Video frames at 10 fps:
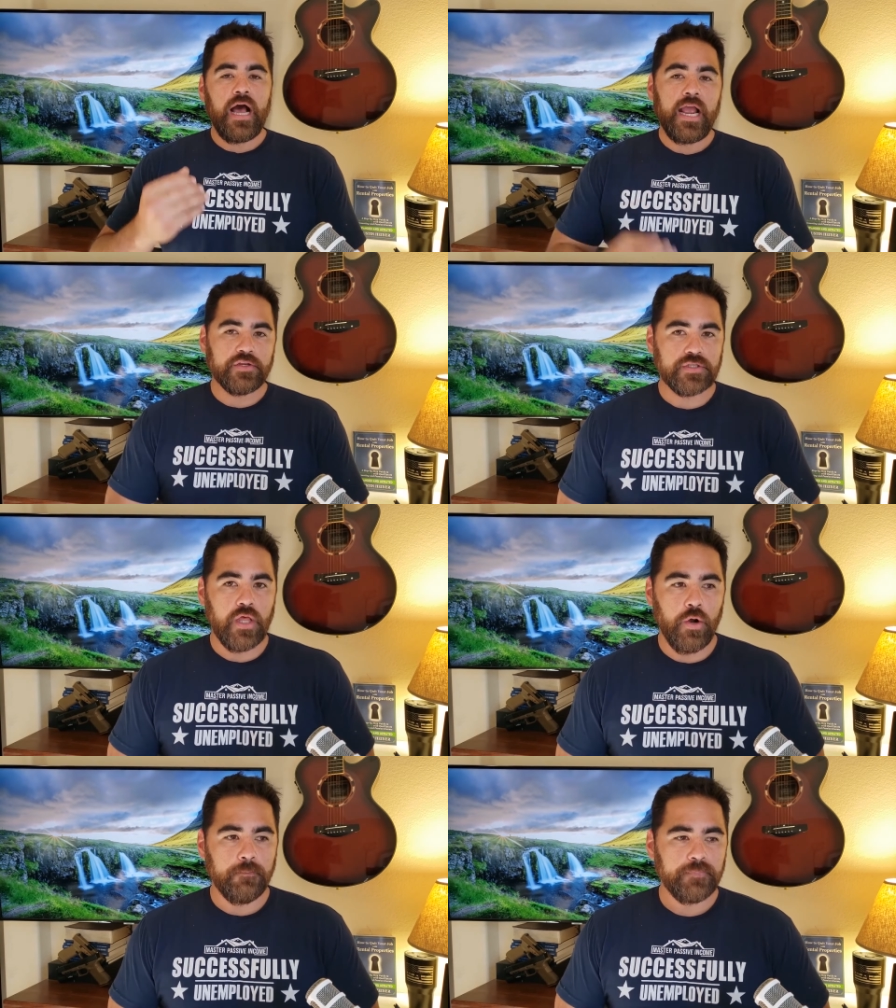to hire
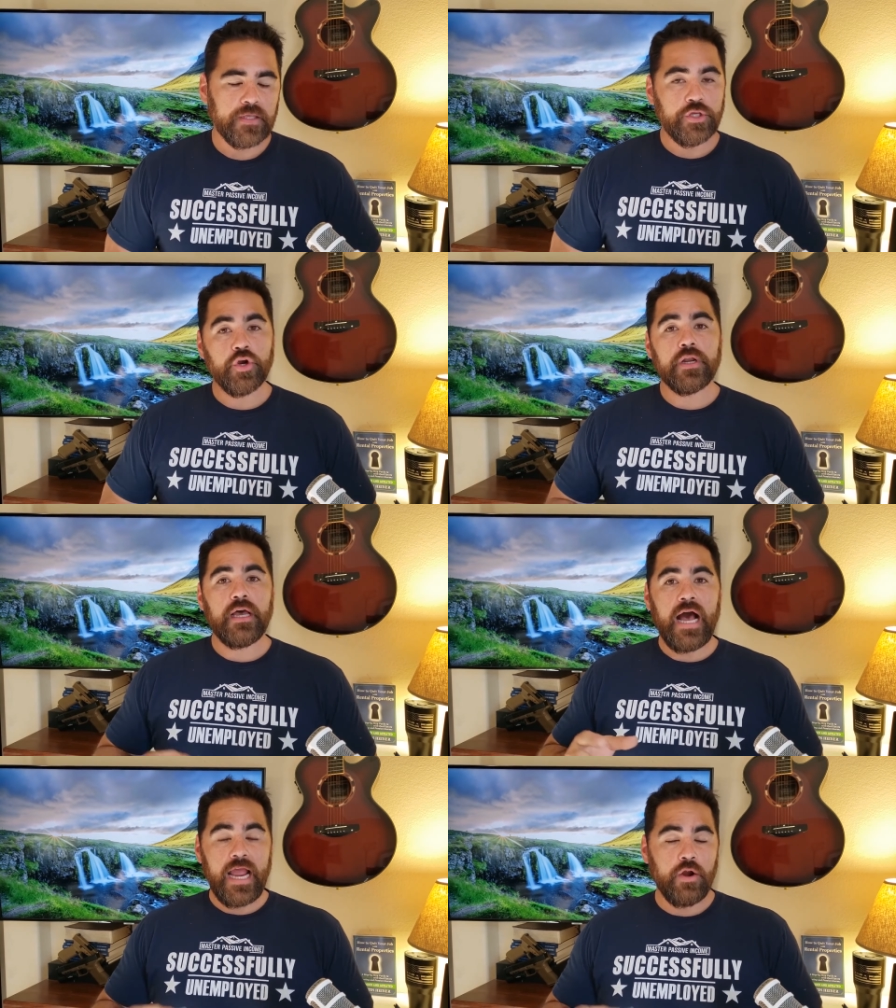slow, you're going to
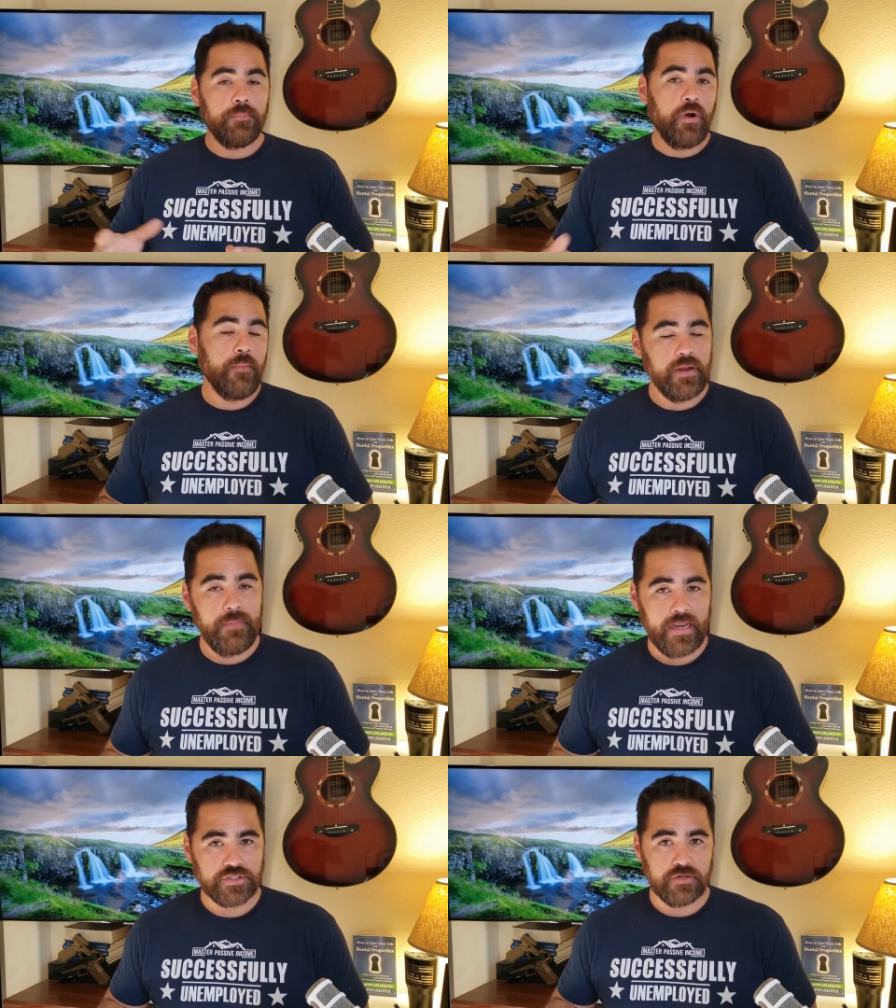hire a property
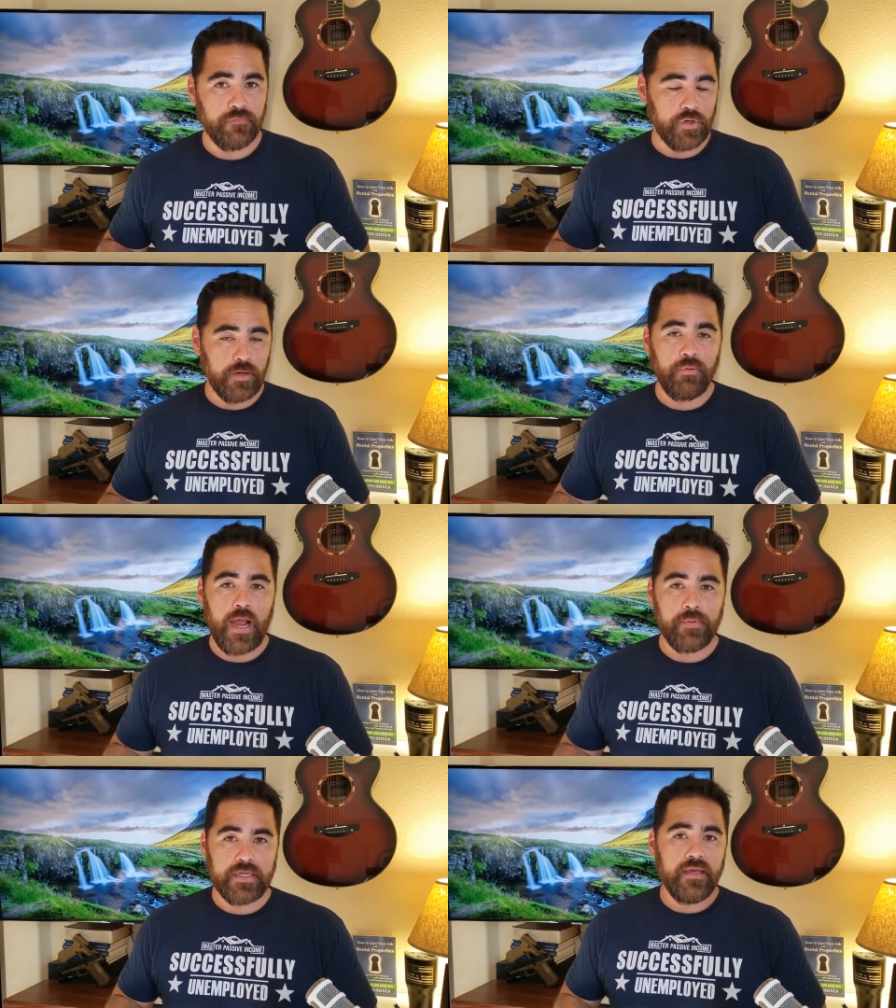manager for your
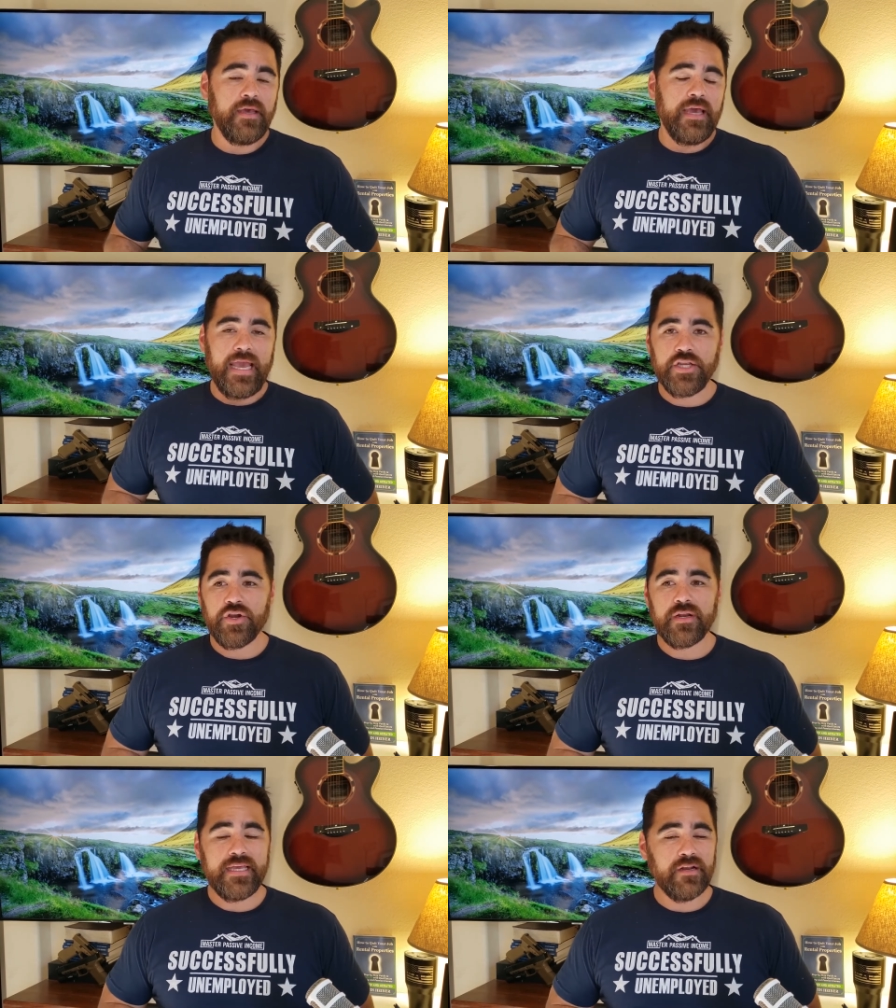property and you're
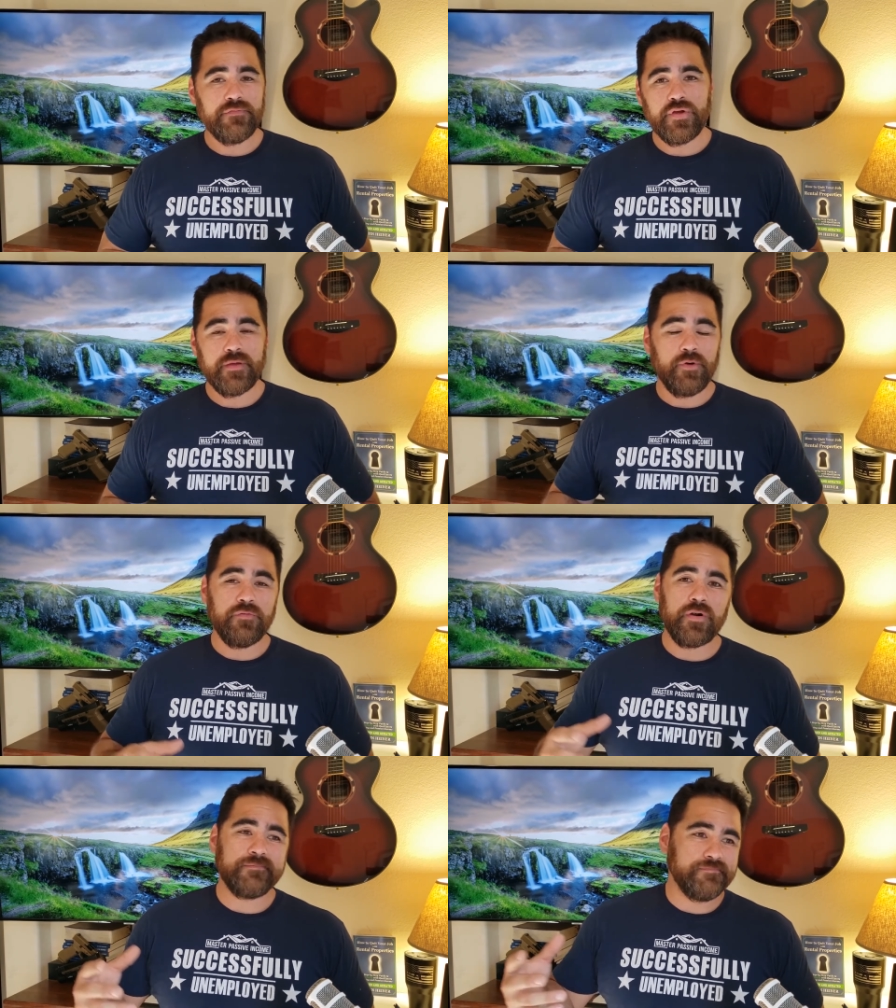going to interview them
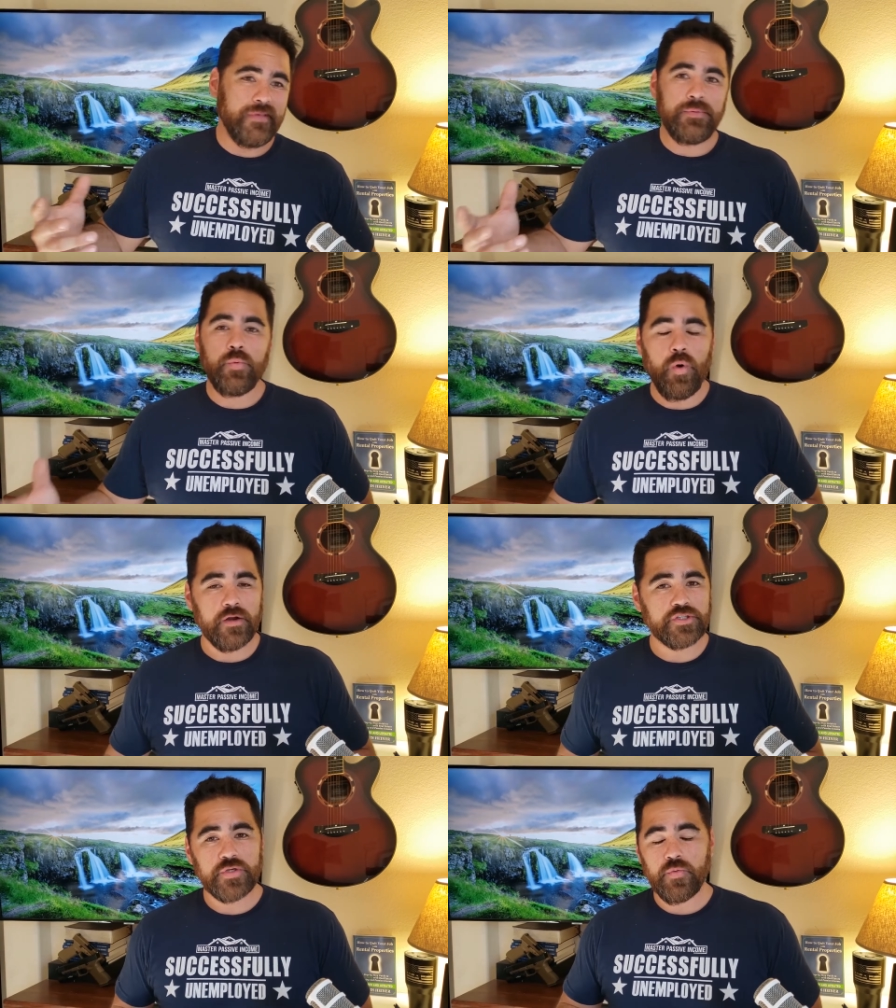over maybe one or
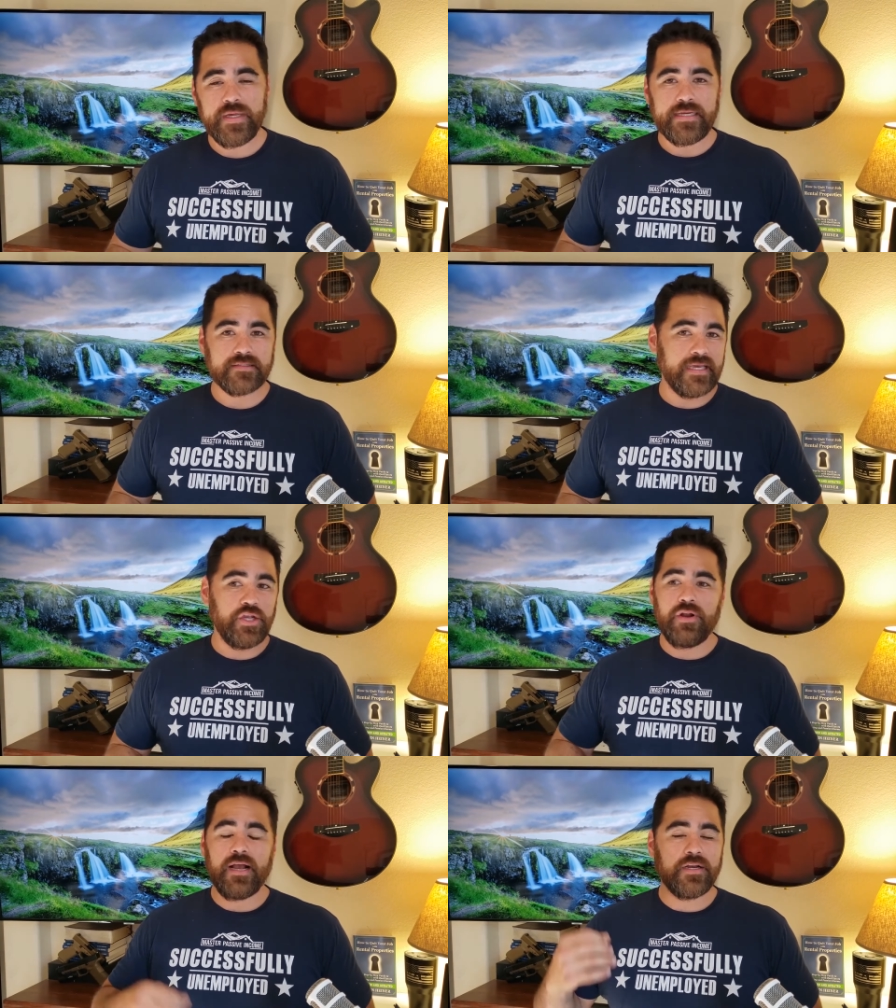two weeks. Like, you're
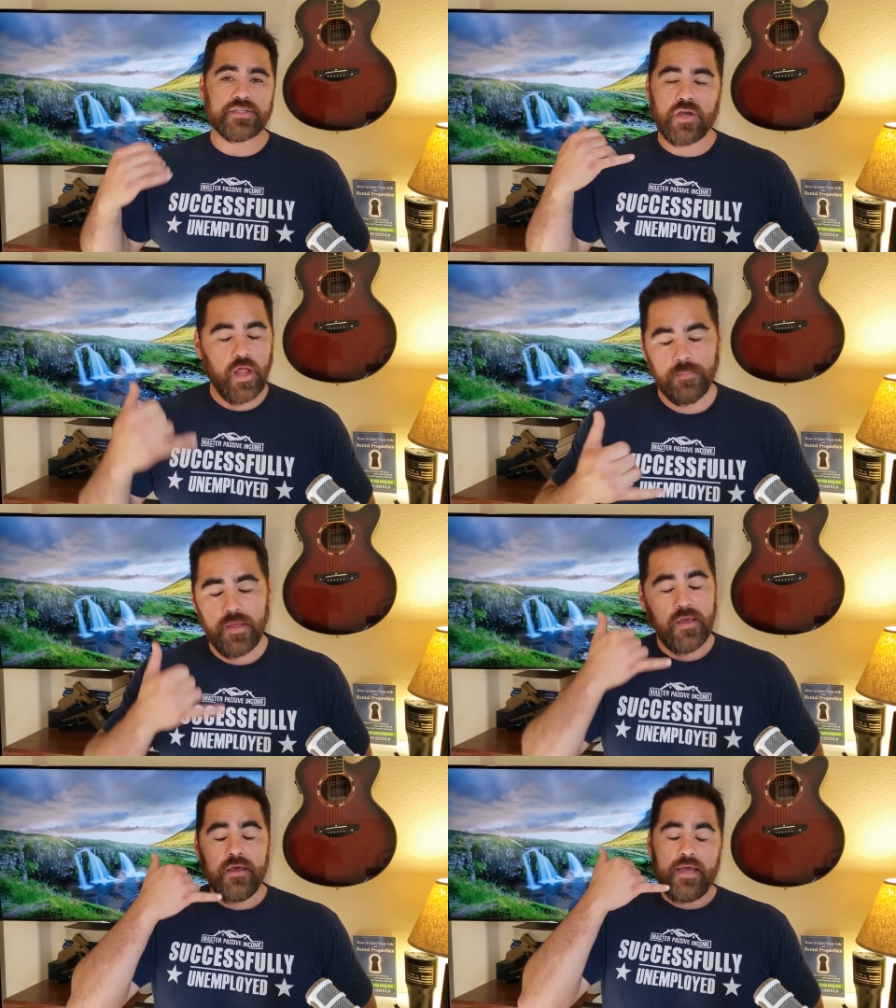not going to just call up,
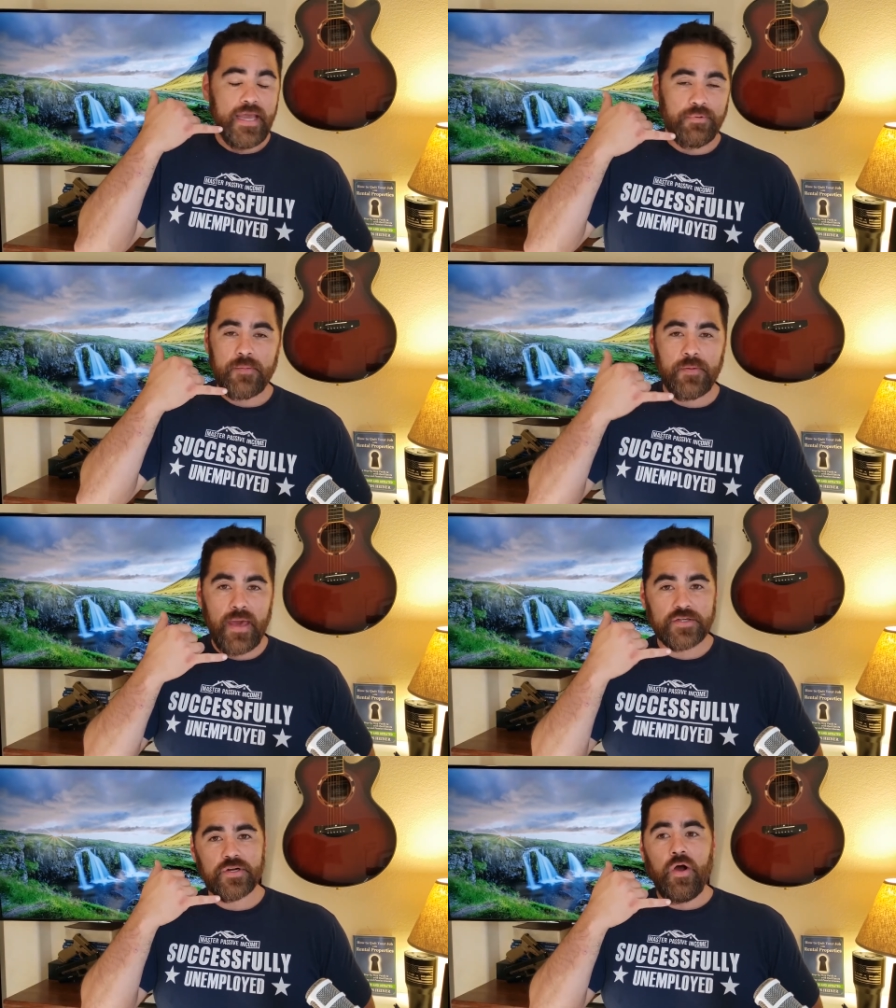hey, property
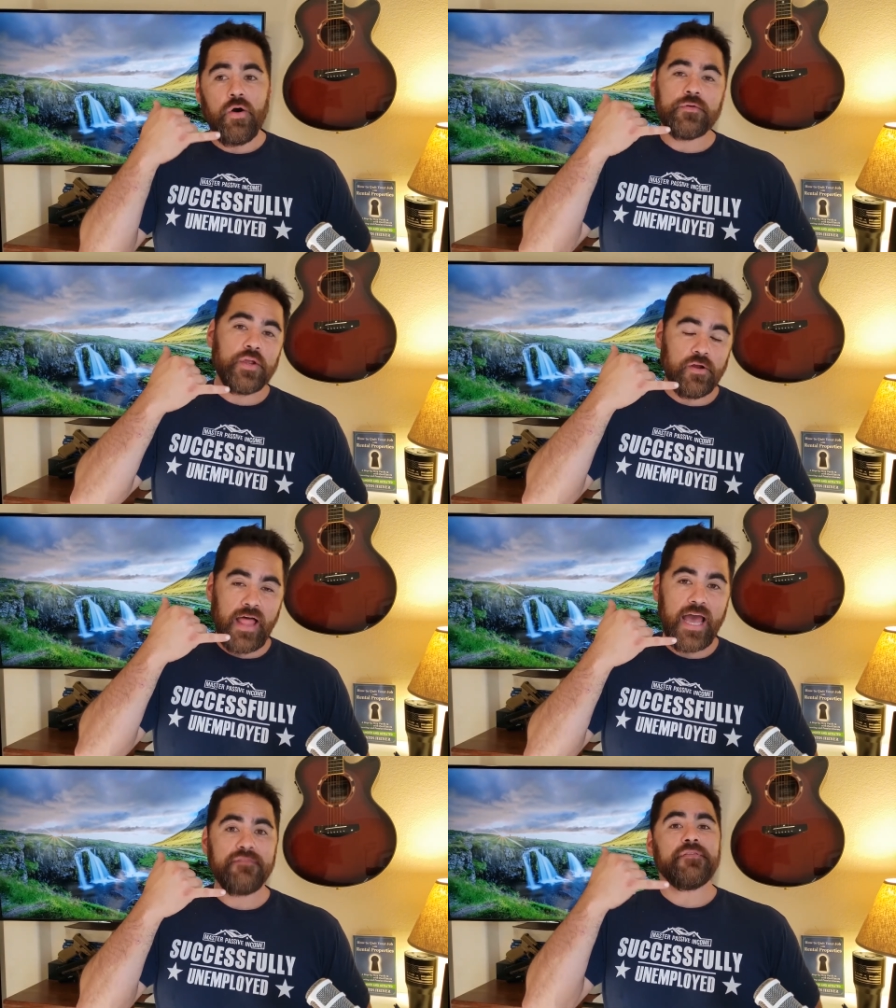manager, oh, you're
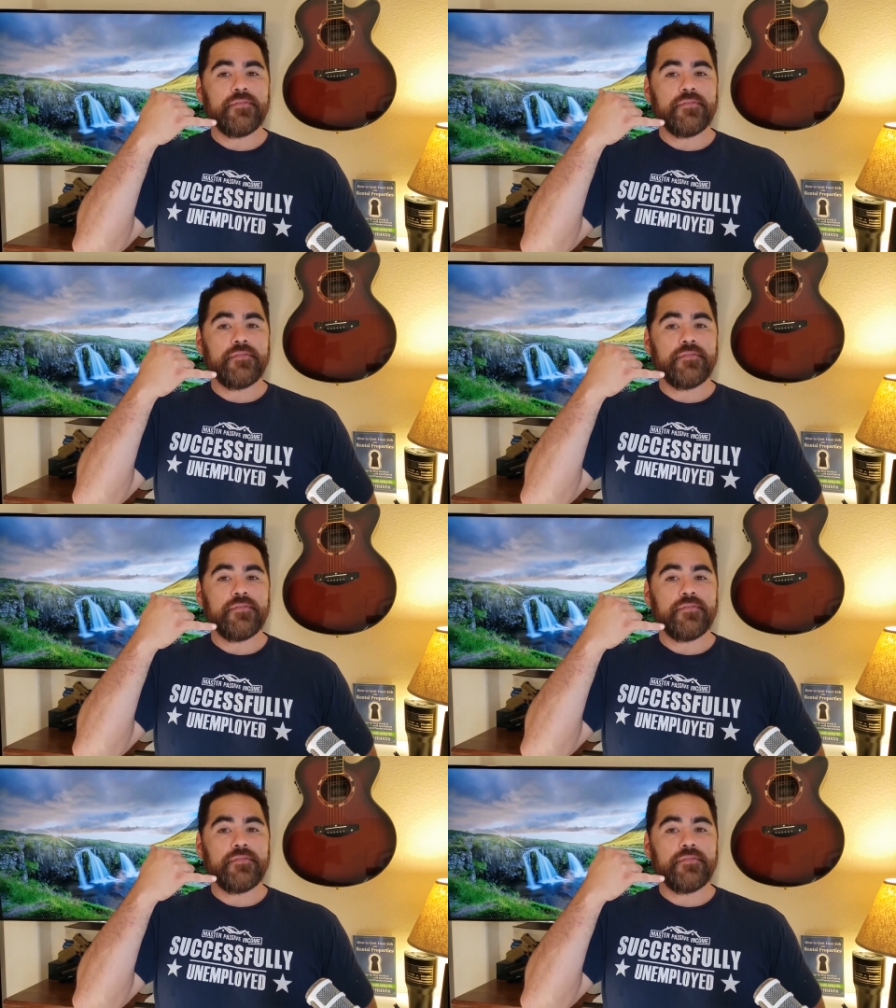alive?